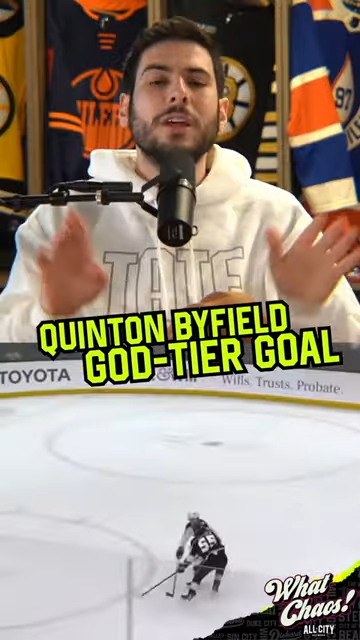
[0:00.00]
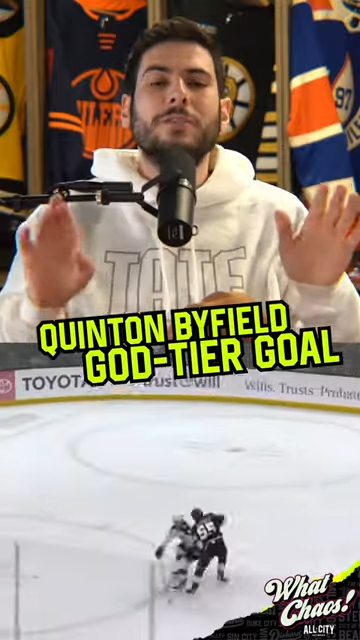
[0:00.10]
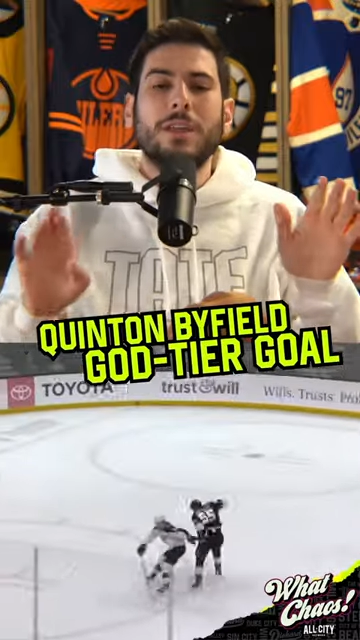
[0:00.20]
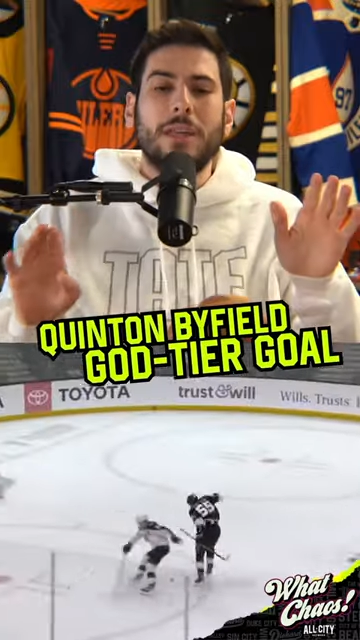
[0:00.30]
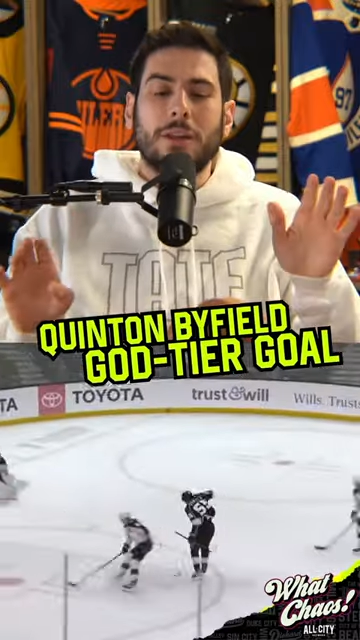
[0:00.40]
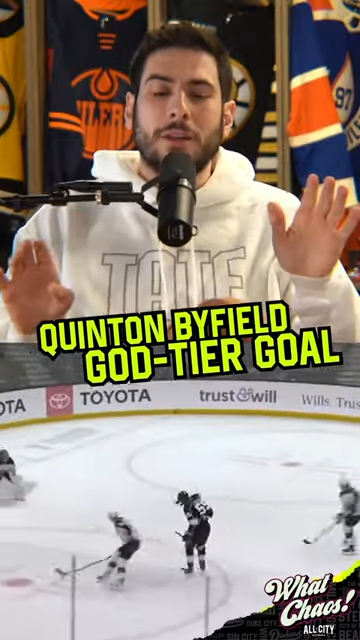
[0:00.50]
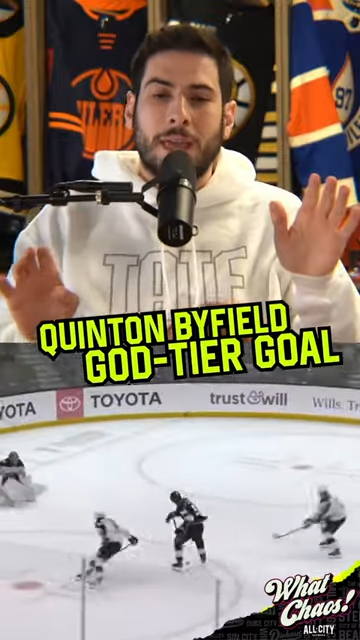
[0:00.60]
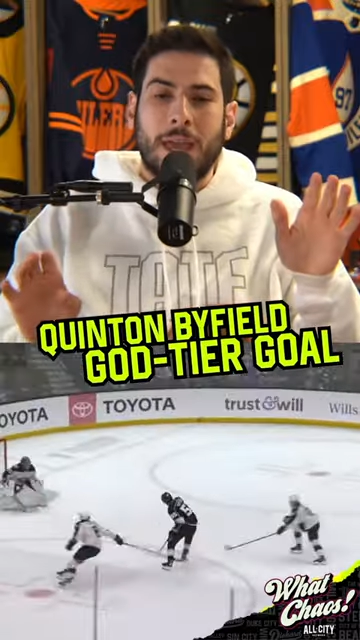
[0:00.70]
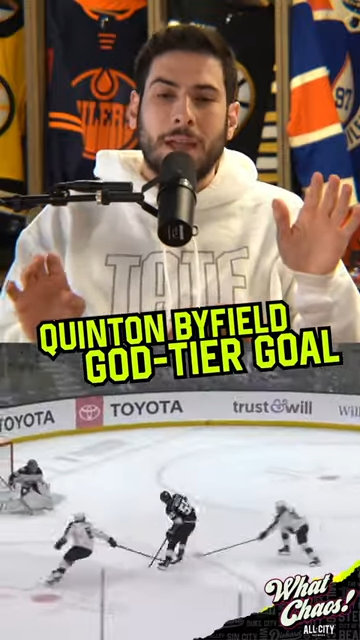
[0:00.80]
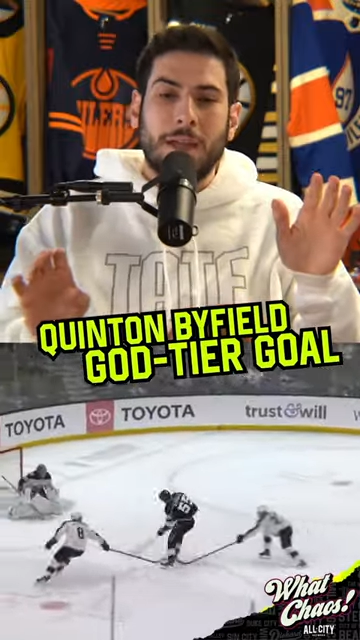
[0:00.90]
of the year
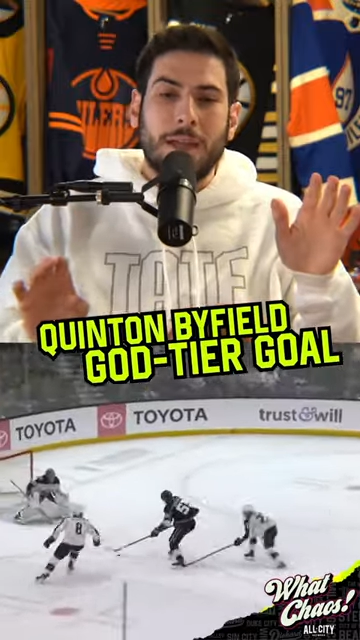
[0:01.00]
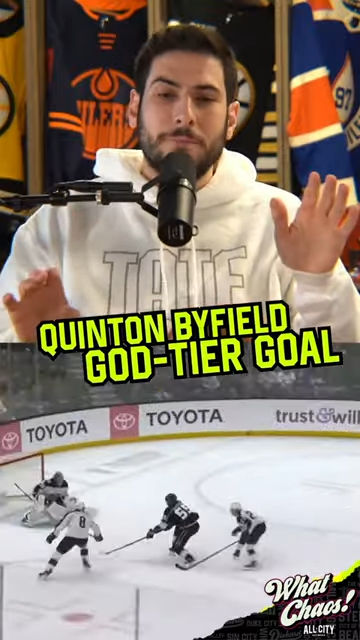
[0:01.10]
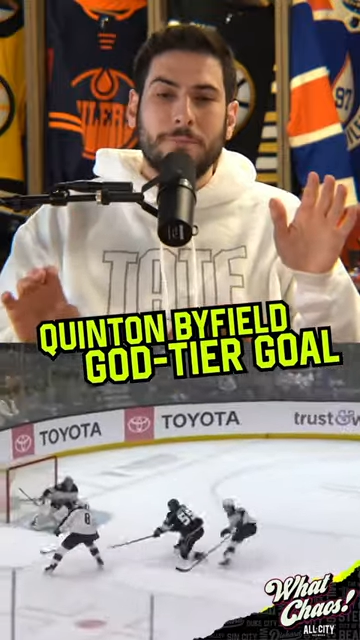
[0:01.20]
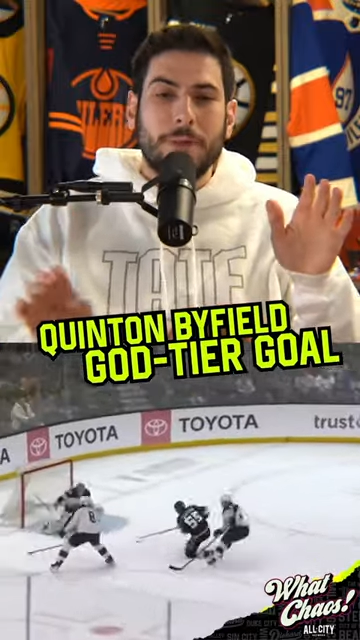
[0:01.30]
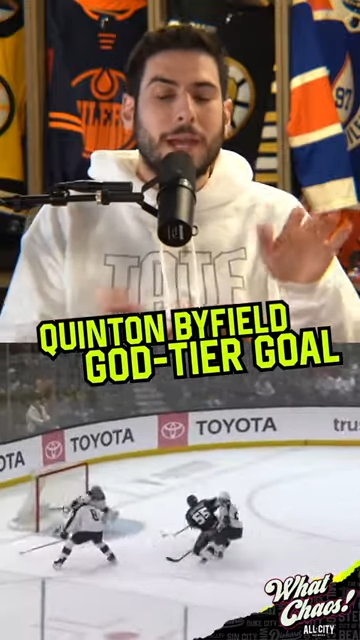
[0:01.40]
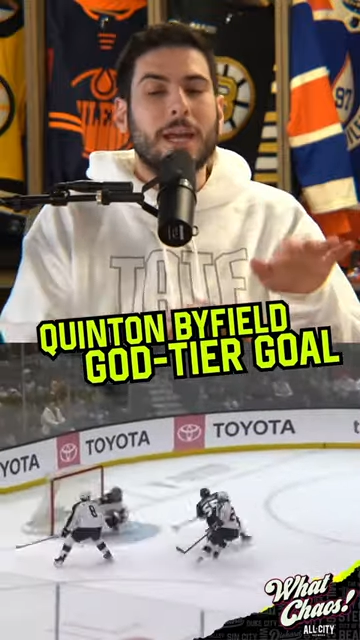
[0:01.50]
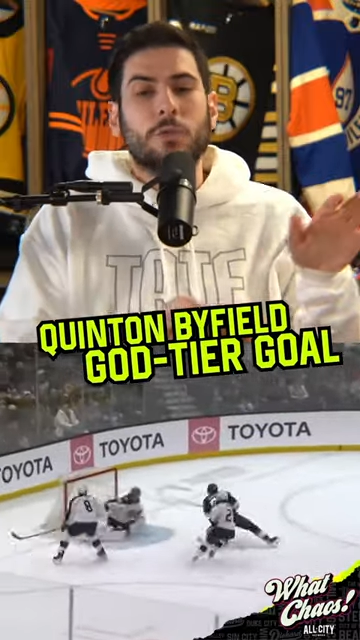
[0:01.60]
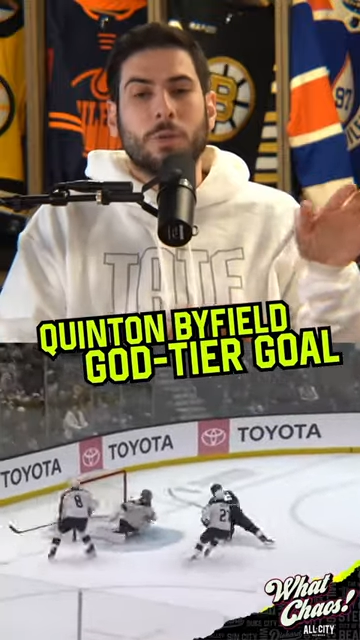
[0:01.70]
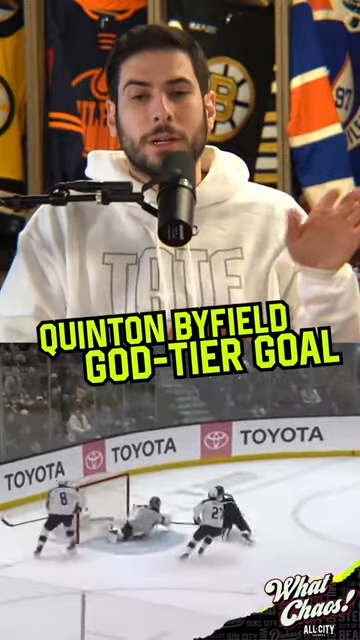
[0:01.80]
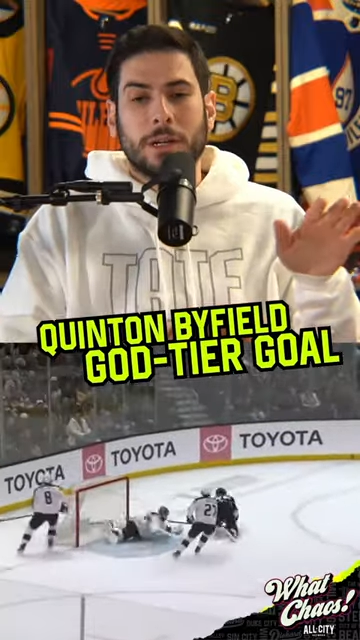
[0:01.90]
candidate and
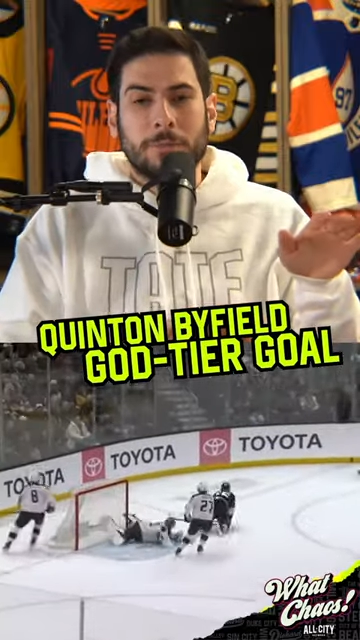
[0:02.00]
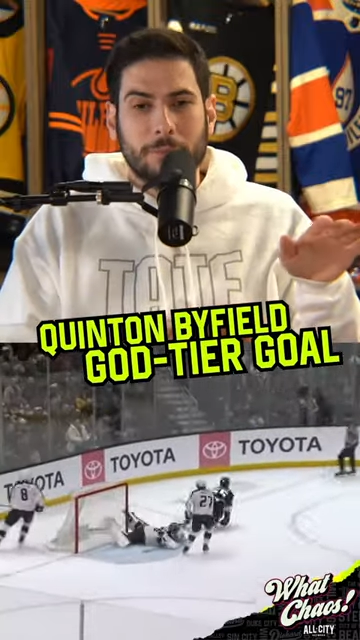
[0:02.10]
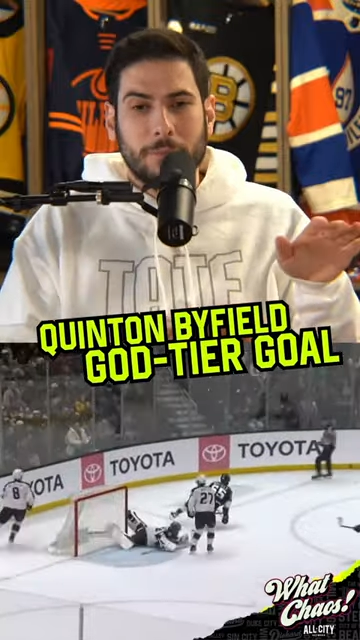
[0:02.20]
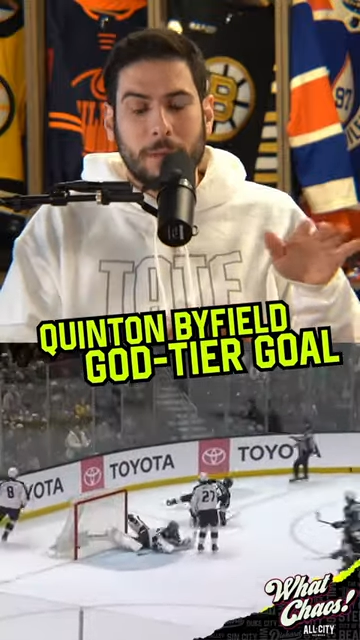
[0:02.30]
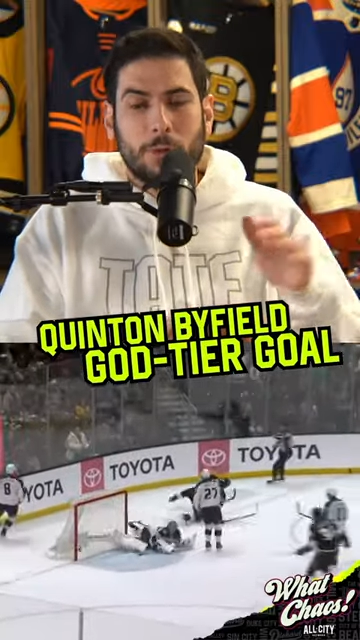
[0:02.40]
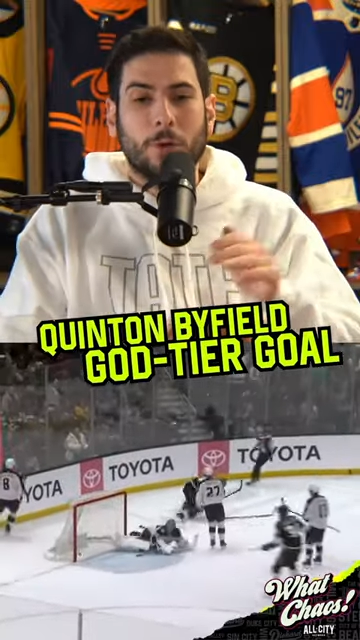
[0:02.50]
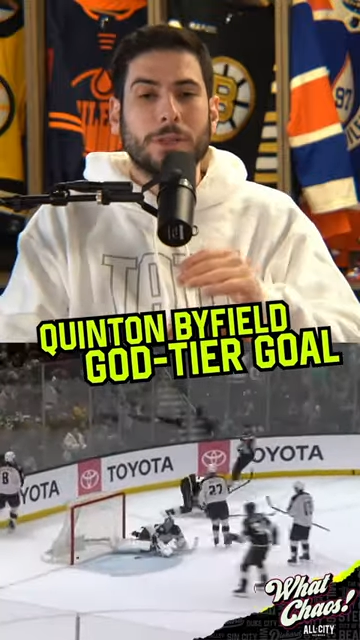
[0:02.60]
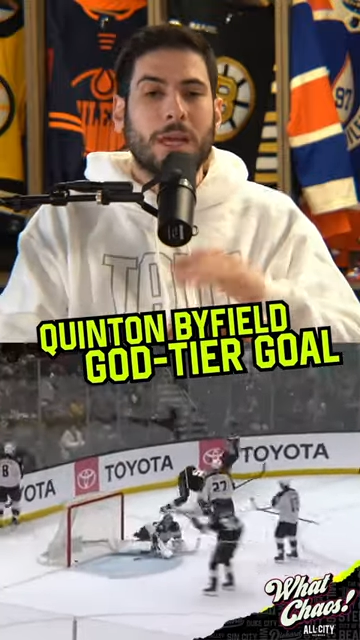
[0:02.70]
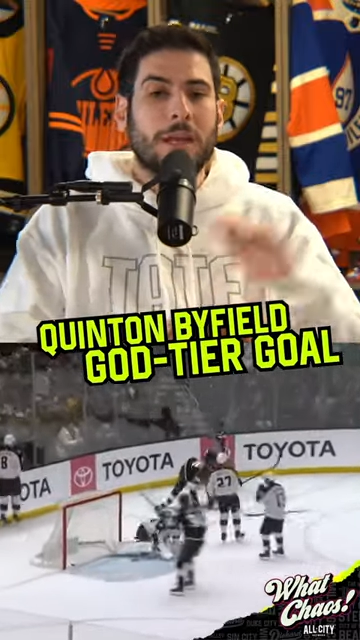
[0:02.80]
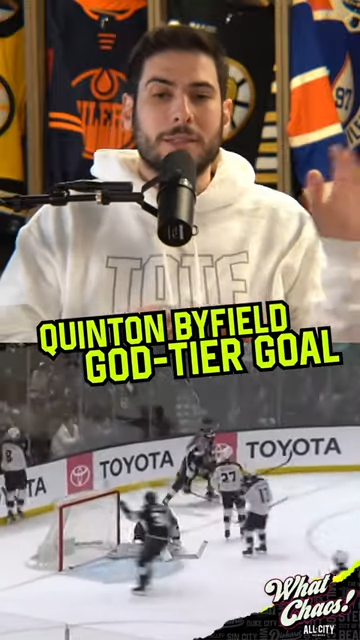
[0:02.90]
winner. I'm cool with
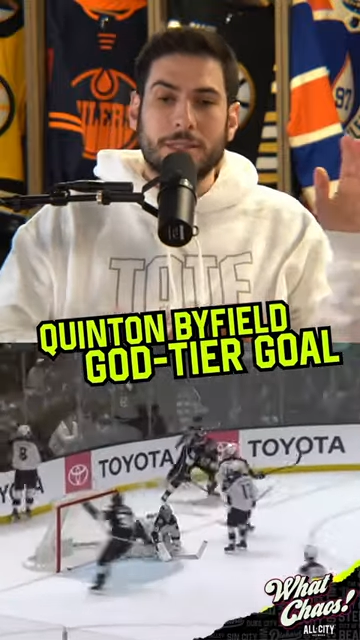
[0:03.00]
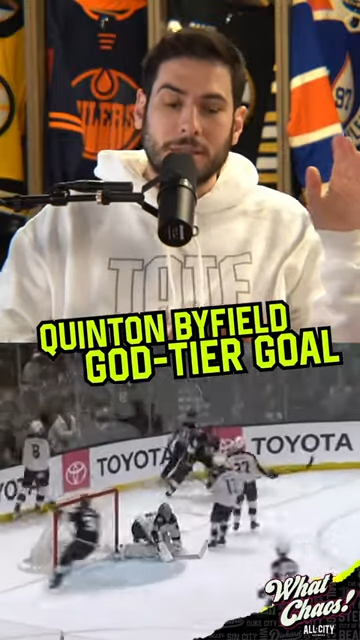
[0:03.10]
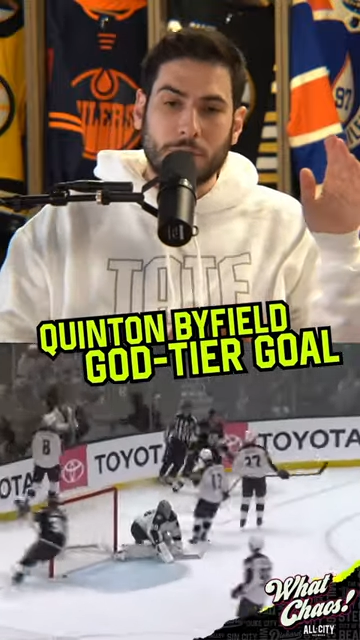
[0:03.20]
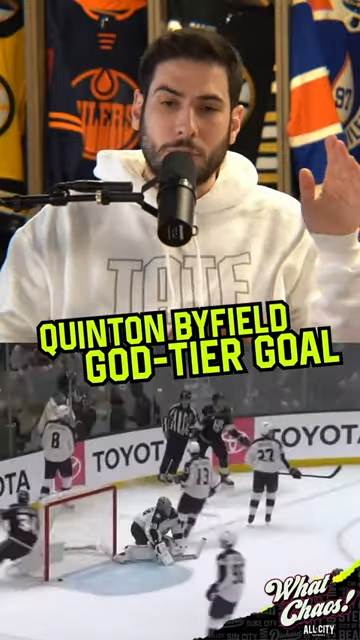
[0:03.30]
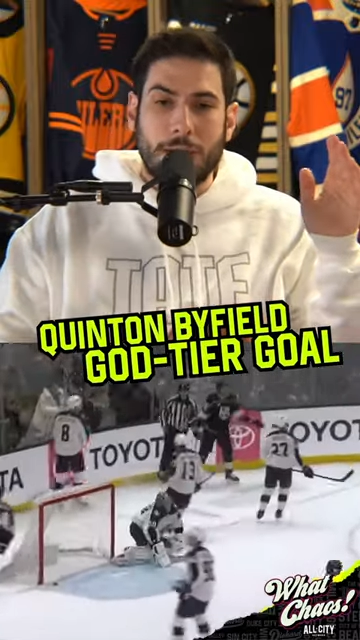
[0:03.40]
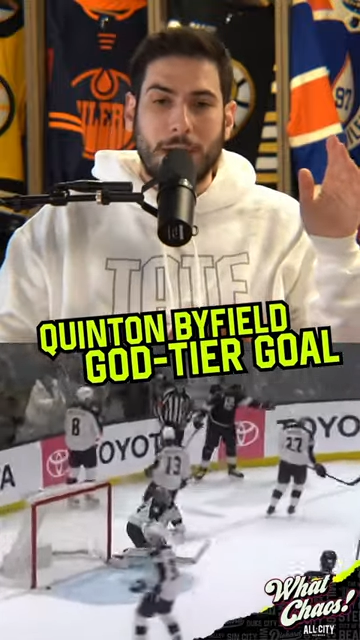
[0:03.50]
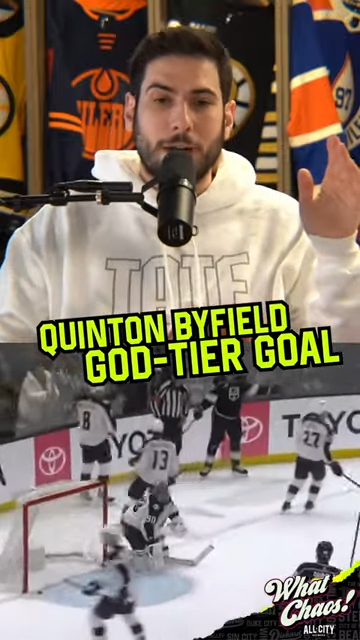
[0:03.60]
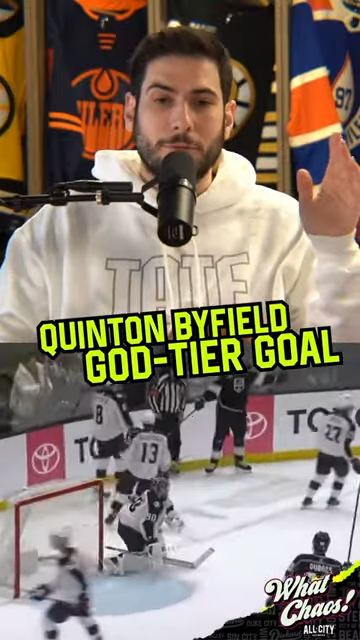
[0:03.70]
ending the season right now from